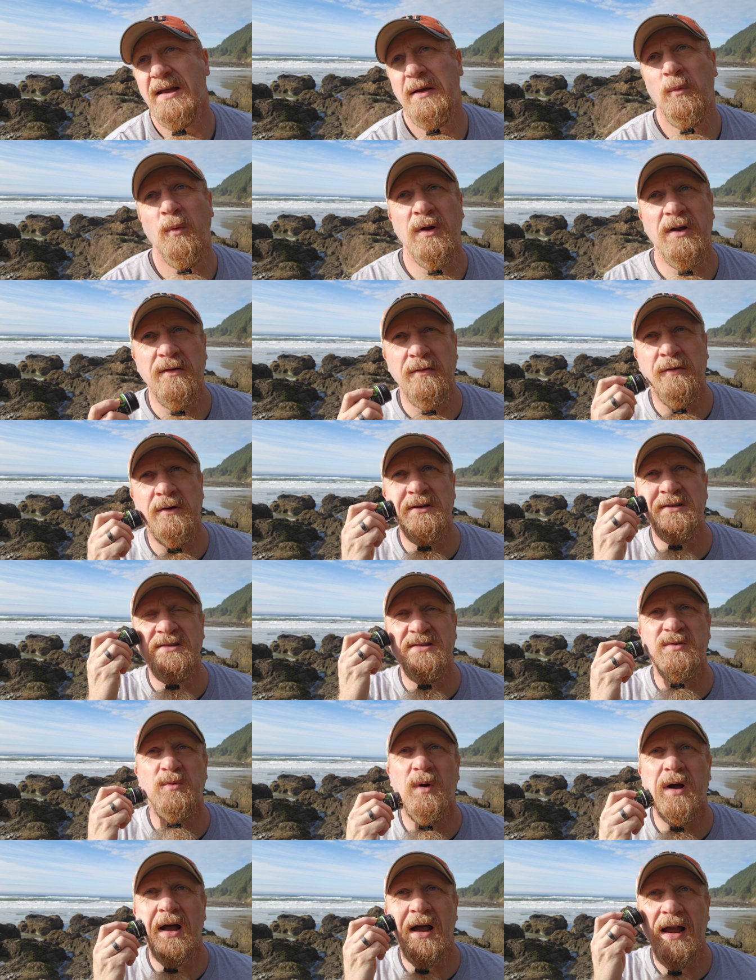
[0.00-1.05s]
and one of the
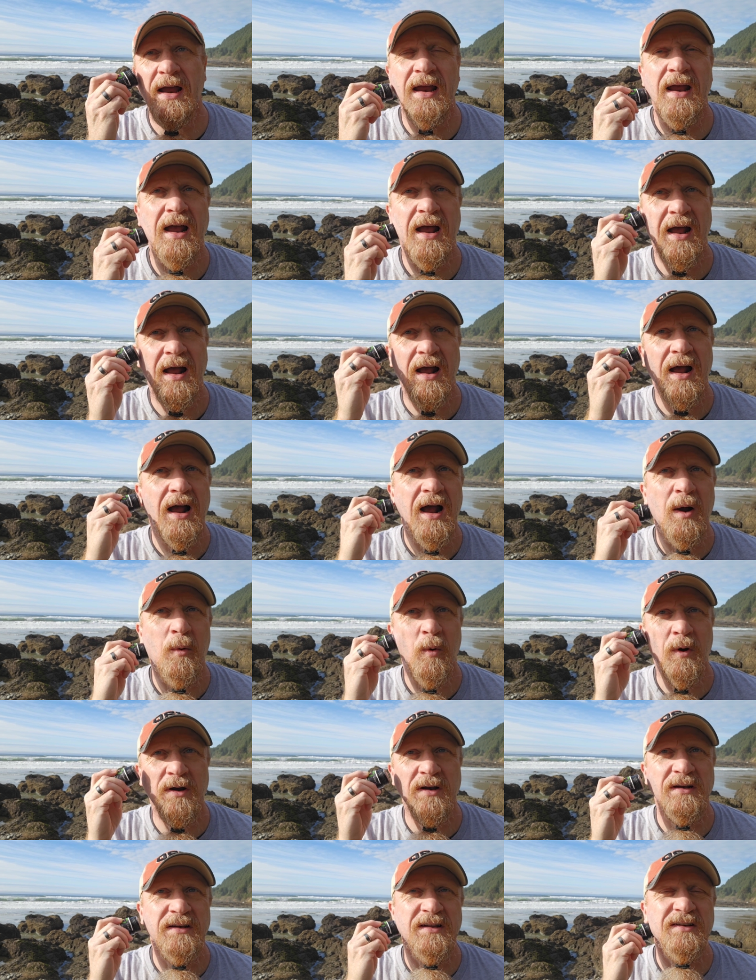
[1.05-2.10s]
reasons why I
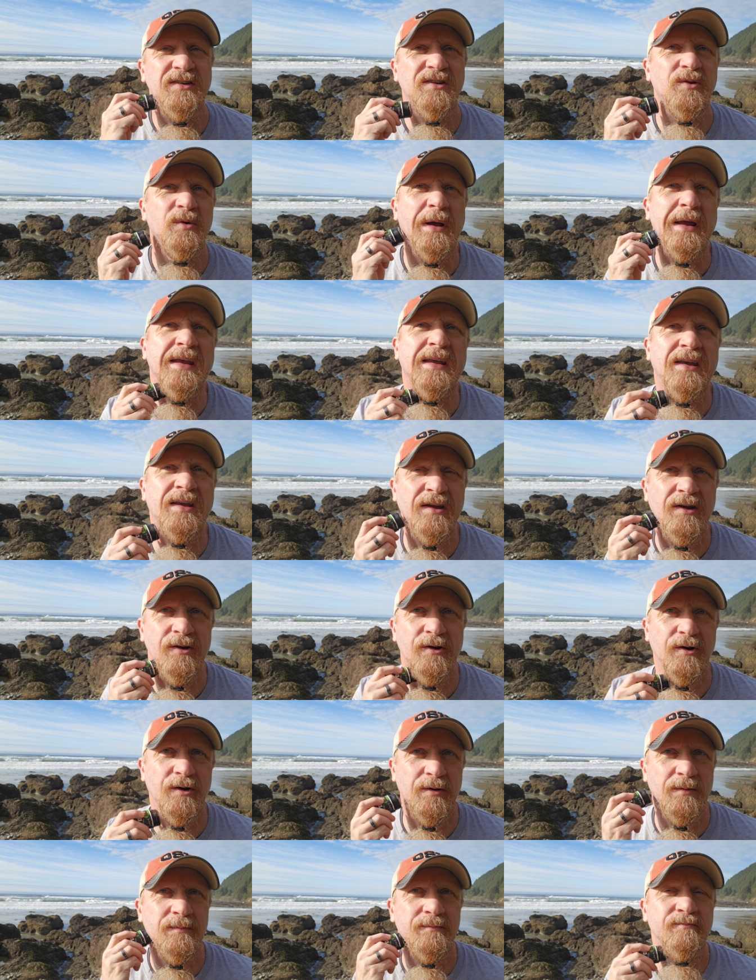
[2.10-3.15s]
wanted to do it here